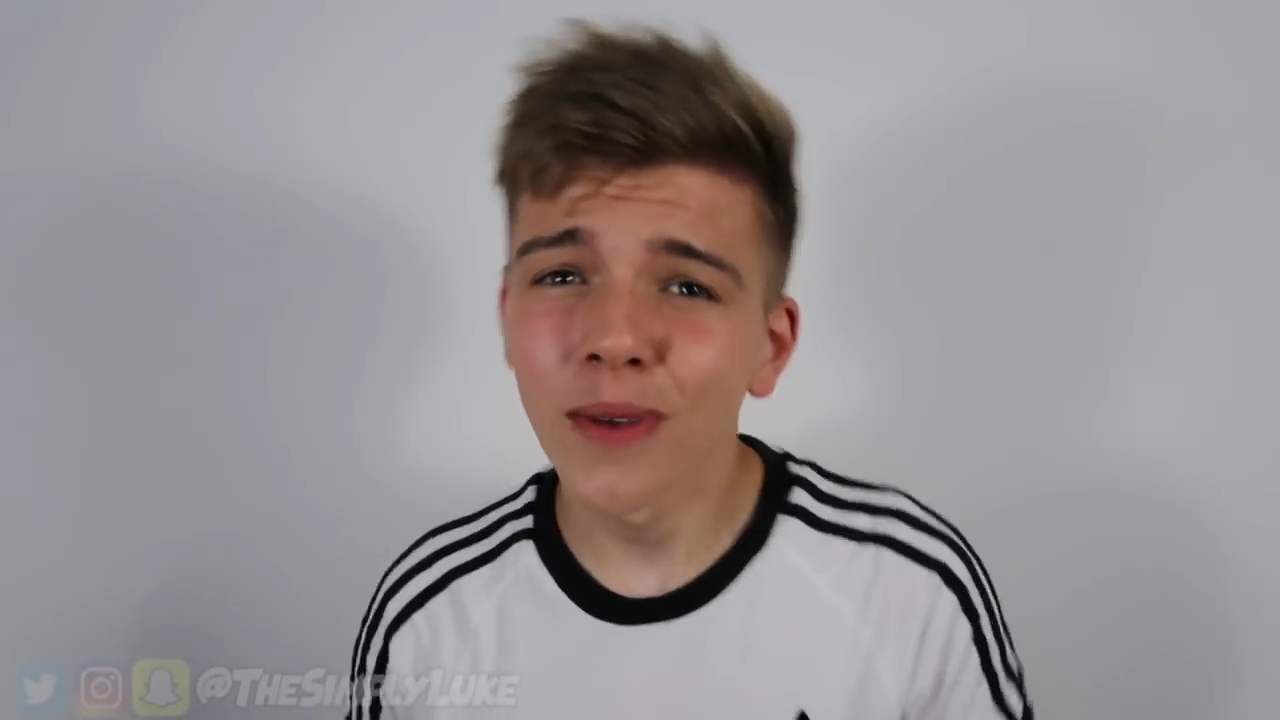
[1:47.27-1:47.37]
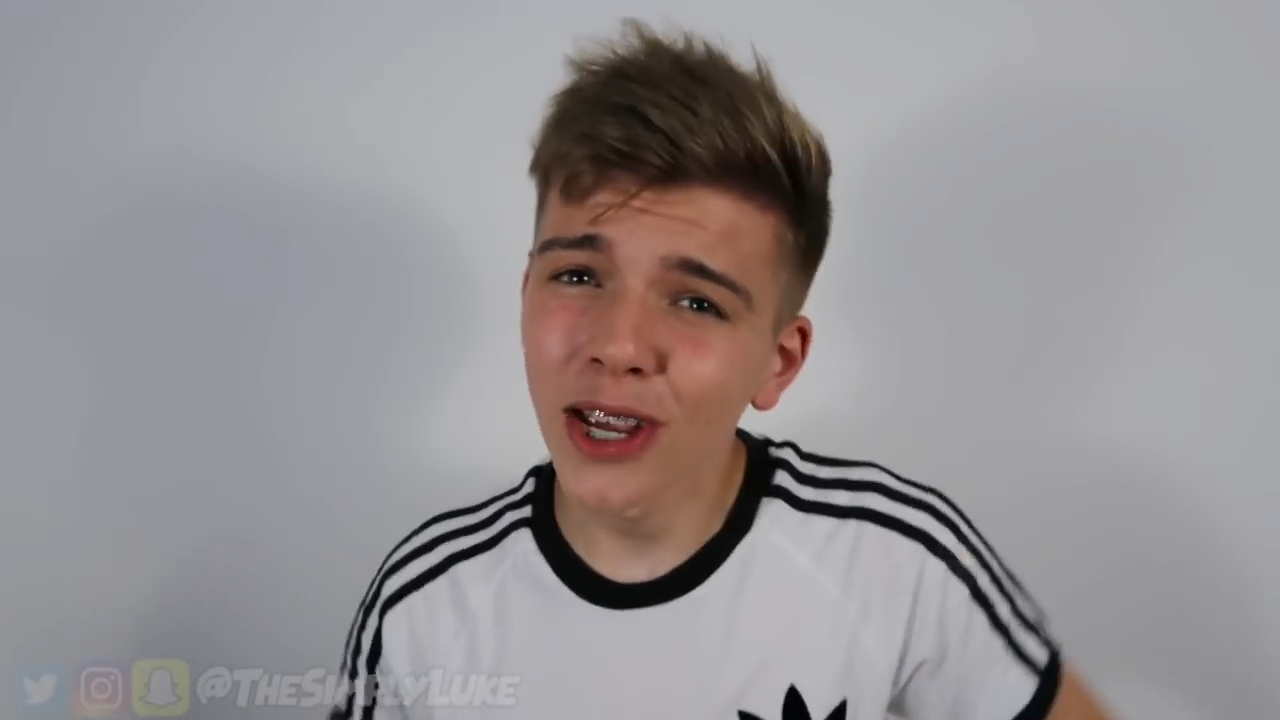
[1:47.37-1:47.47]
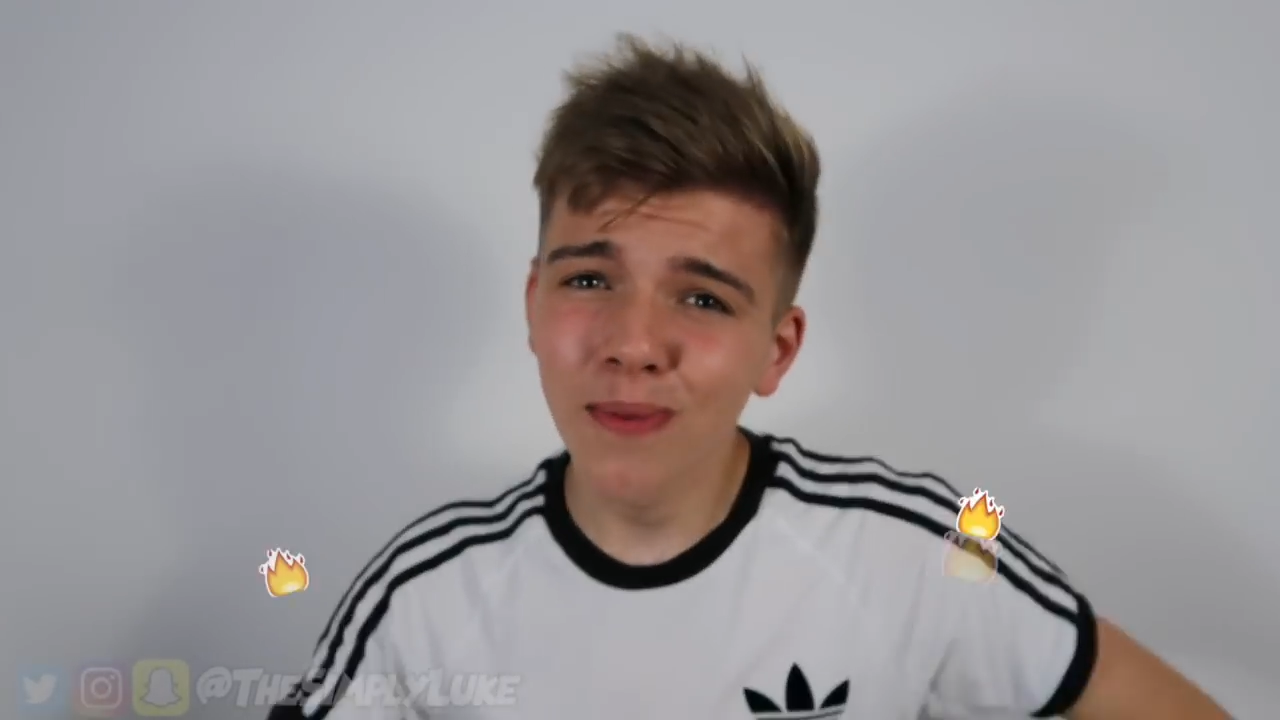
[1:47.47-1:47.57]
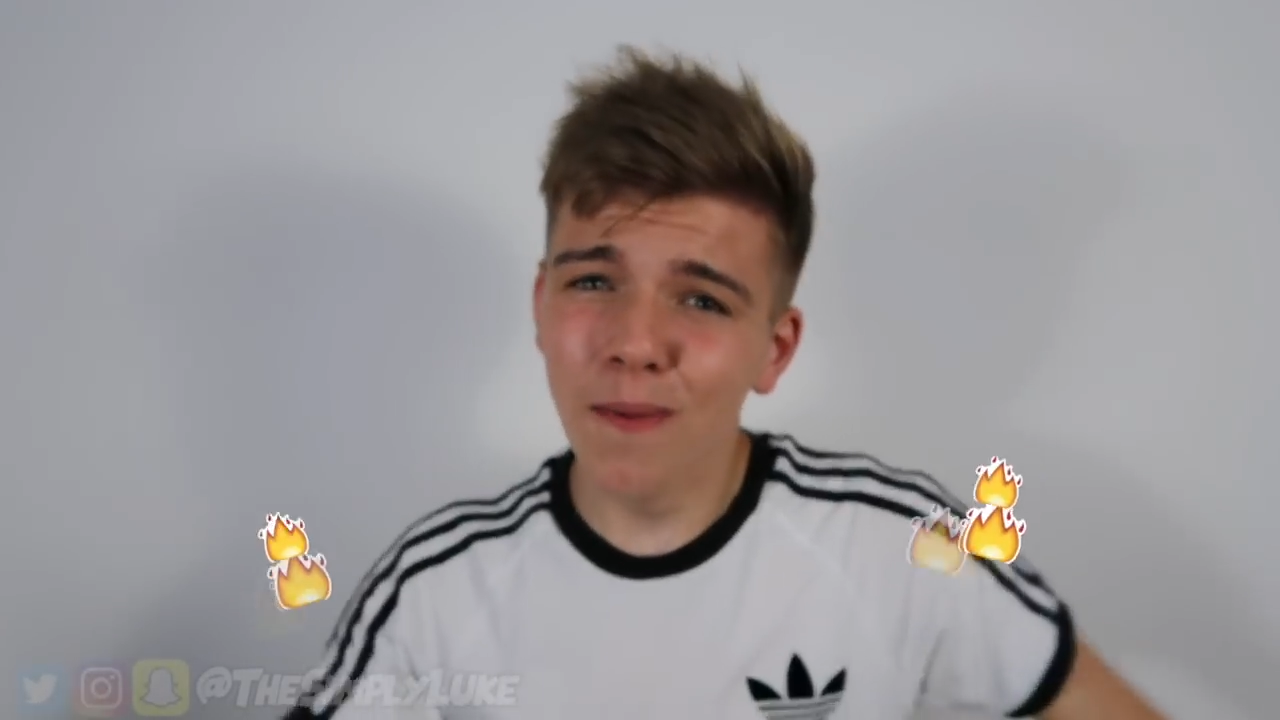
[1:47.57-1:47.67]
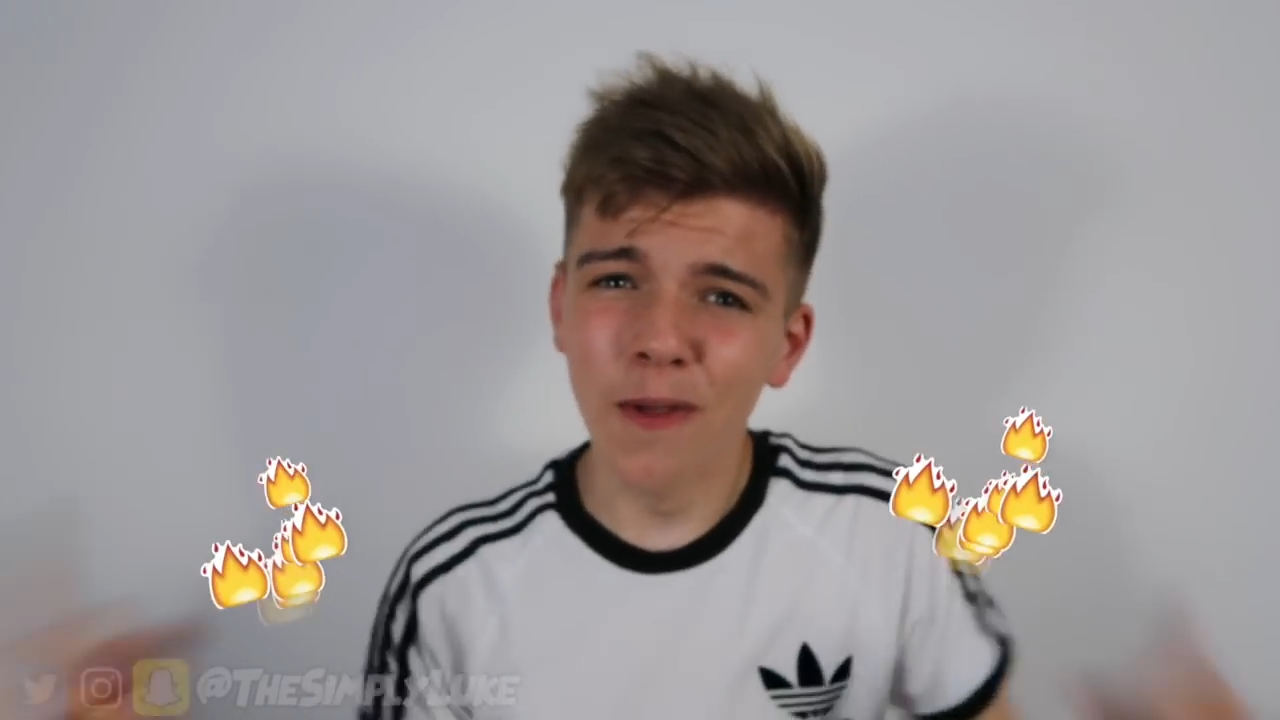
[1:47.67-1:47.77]

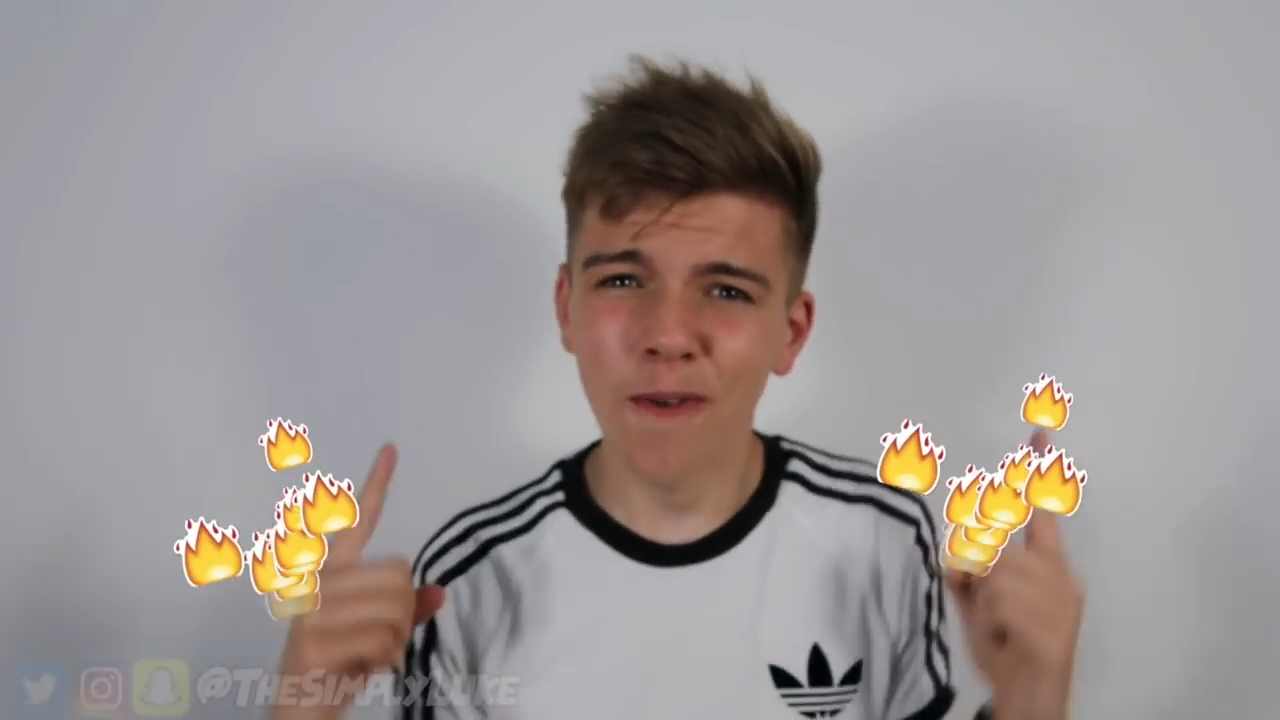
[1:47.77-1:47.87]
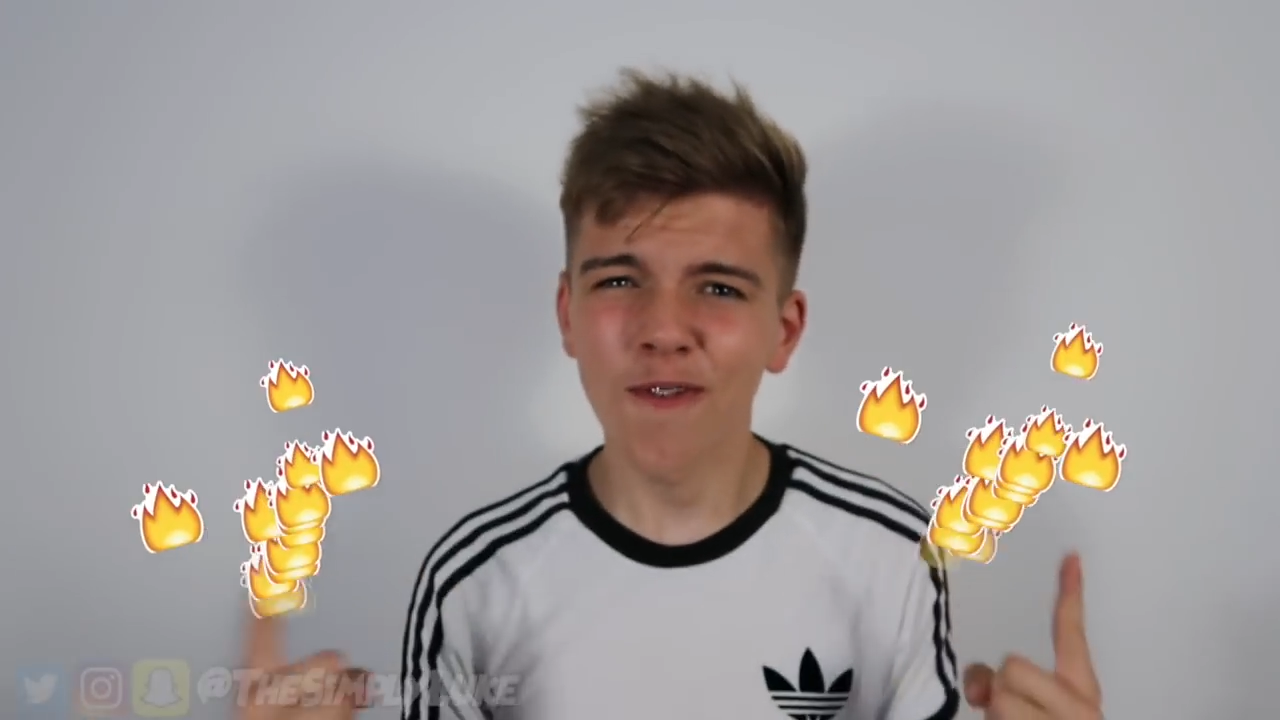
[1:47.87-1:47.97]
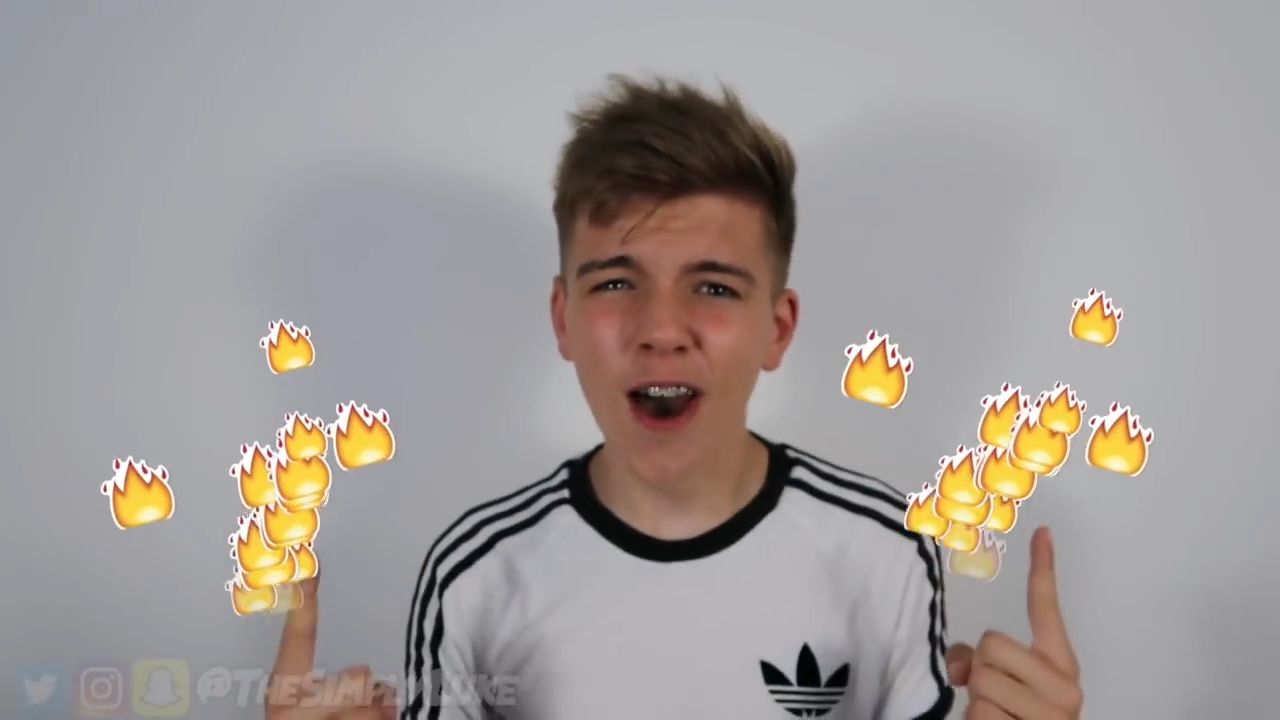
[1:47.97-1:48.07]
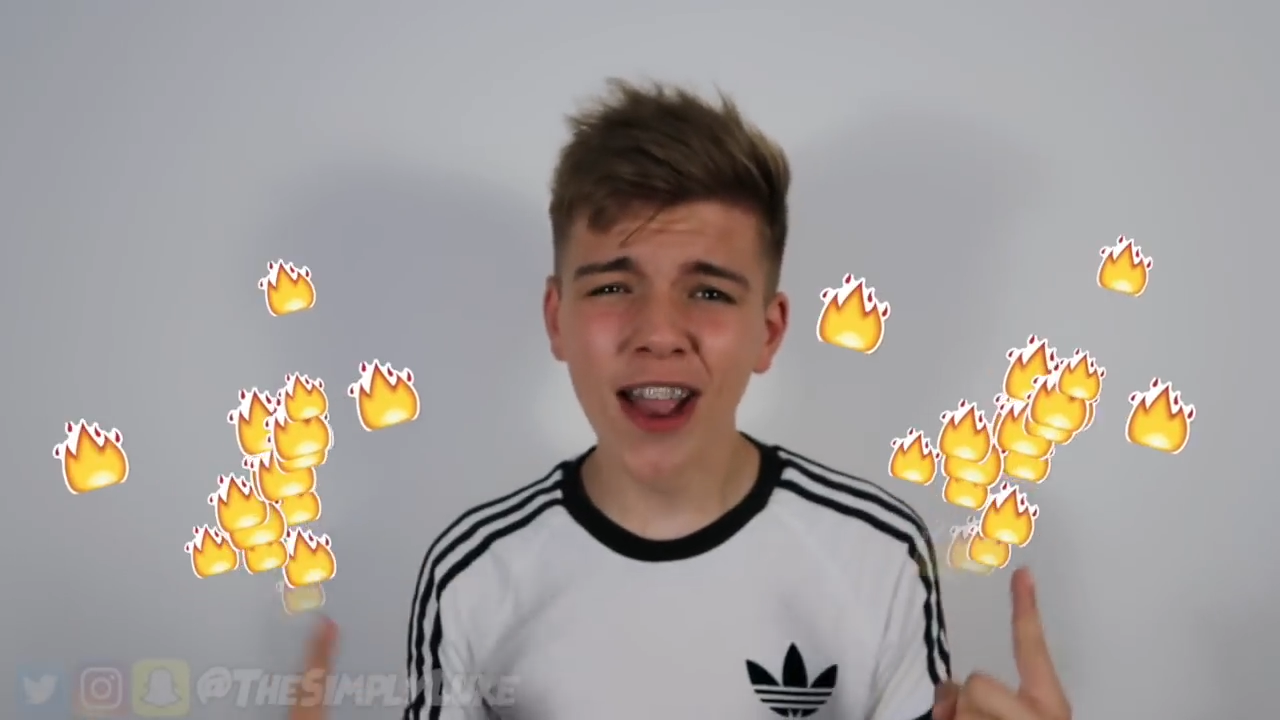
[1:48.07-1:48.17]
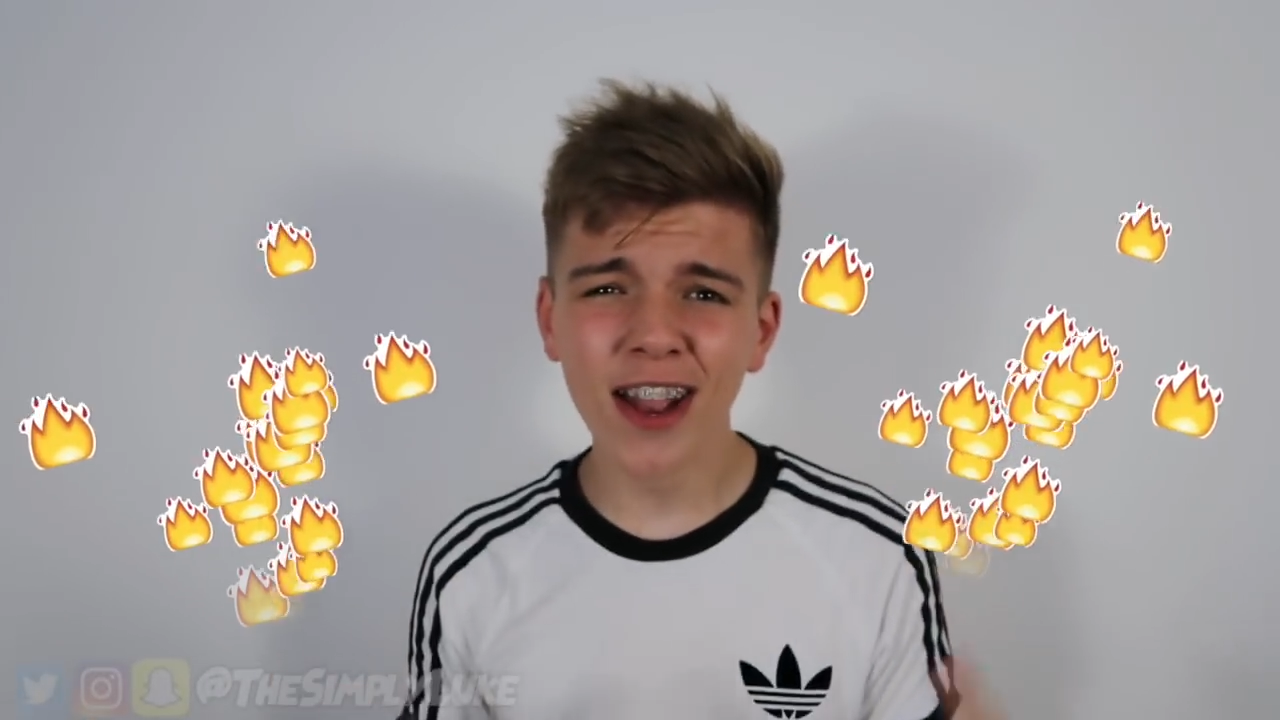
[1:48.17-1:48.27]
me is probably the
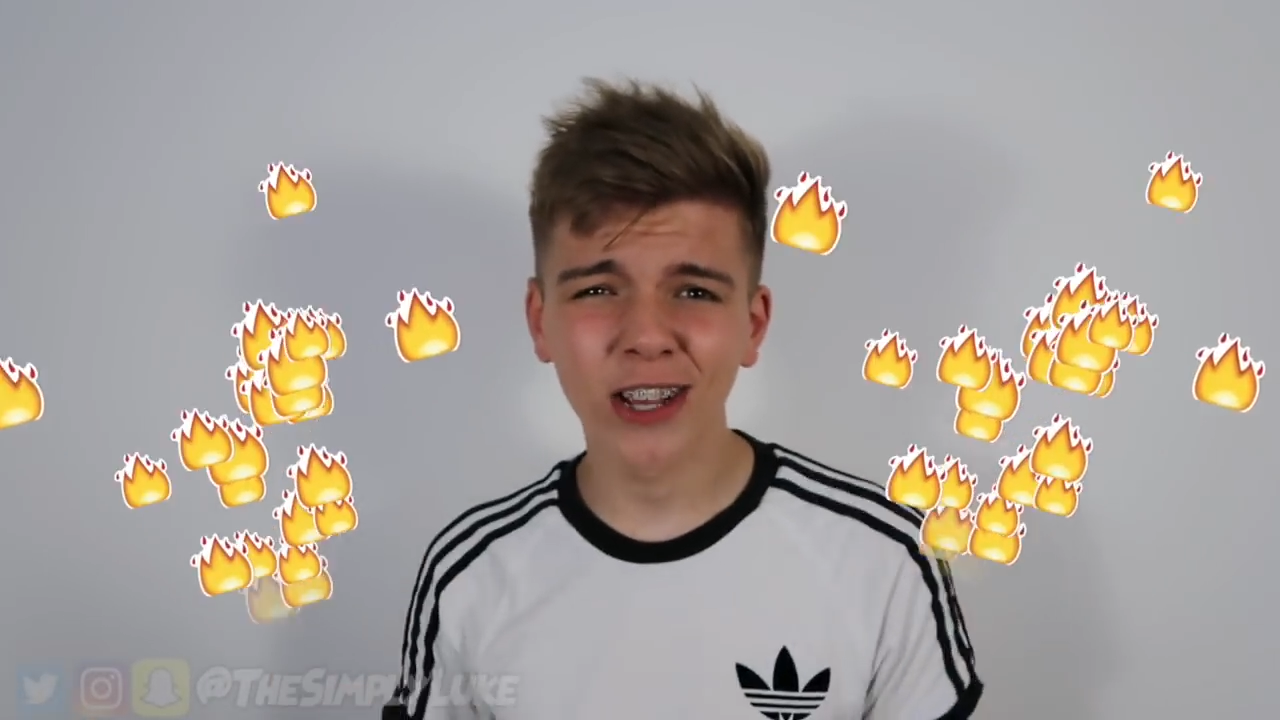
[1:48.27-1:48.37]
fire